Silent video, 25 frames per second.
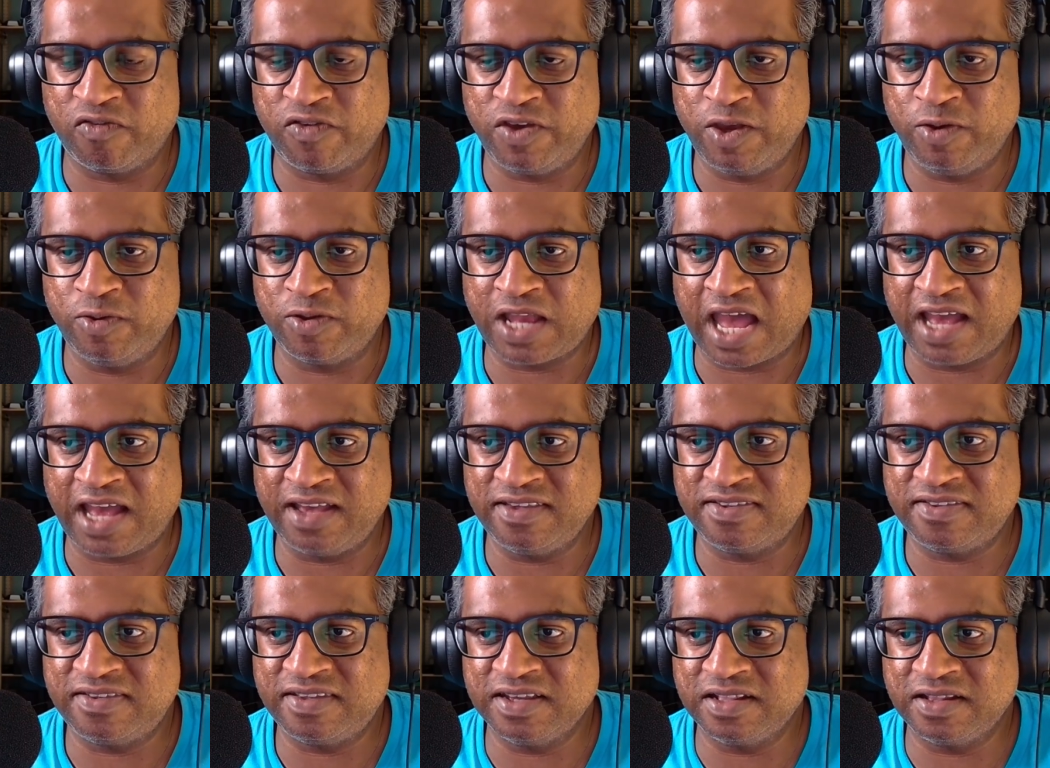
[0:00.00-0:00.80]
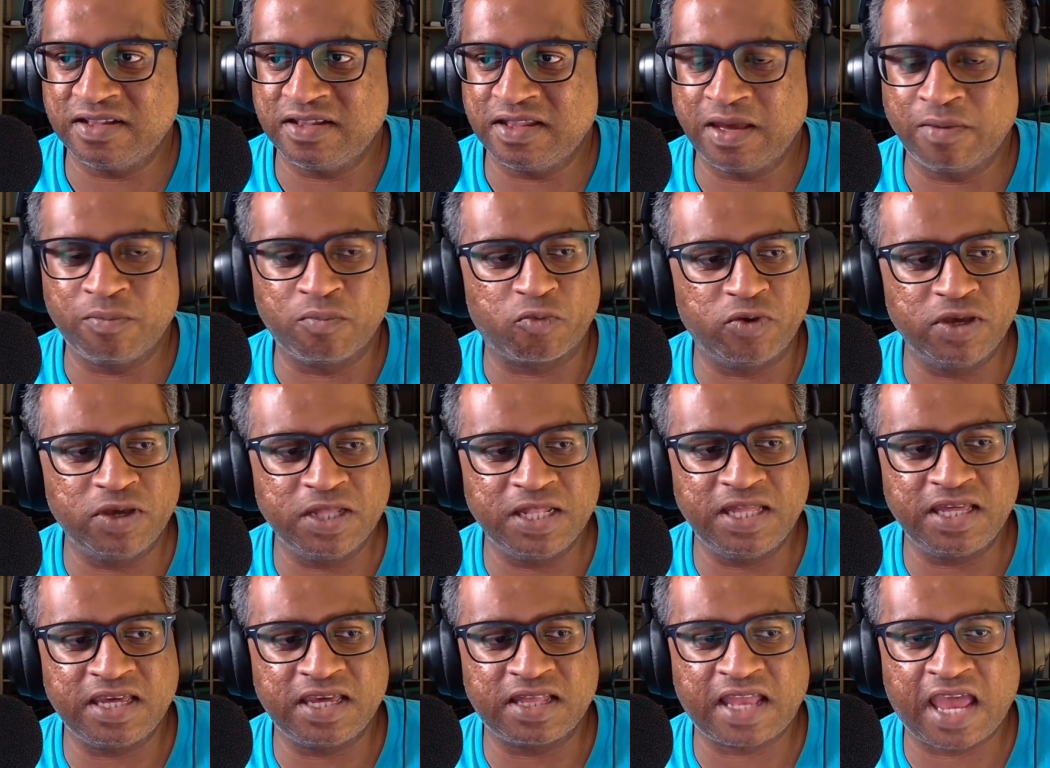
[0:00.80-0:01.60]
reviewed, I still am
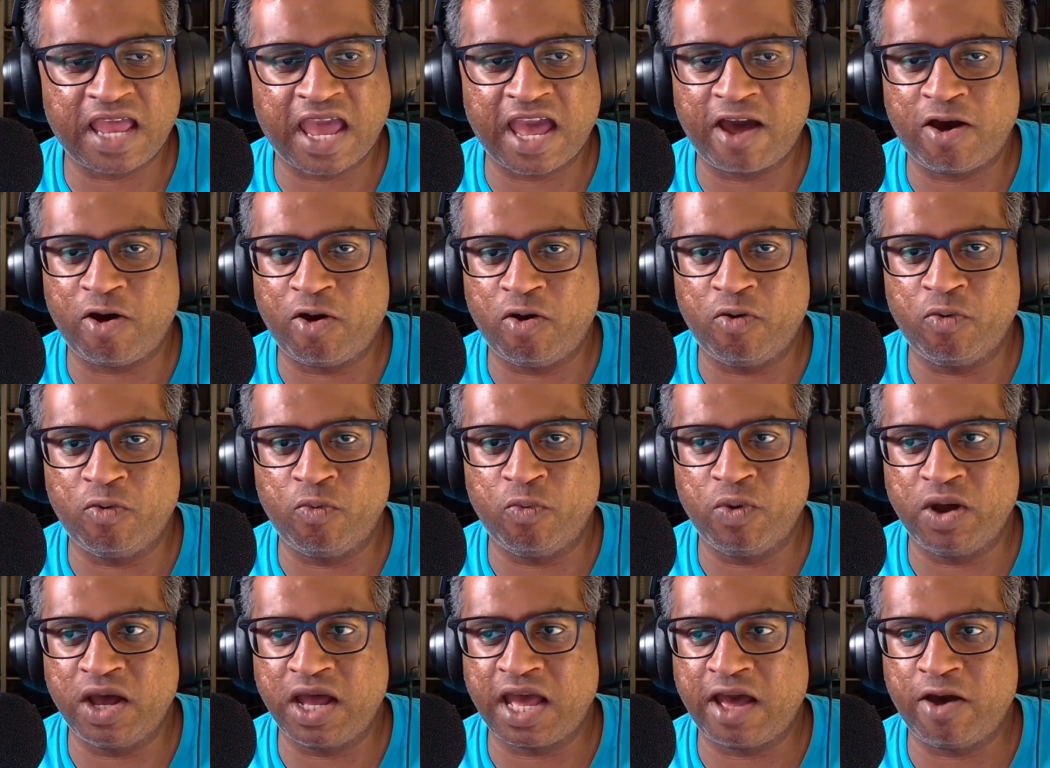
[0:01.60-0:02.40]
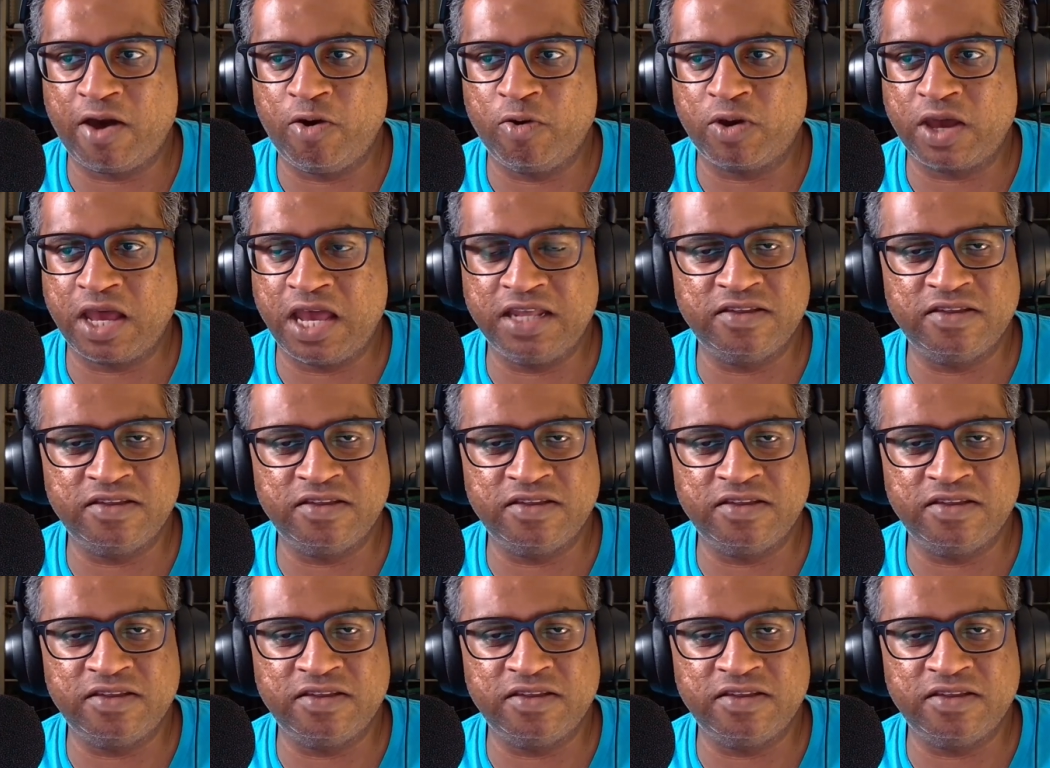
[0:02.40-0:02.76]
reeling at how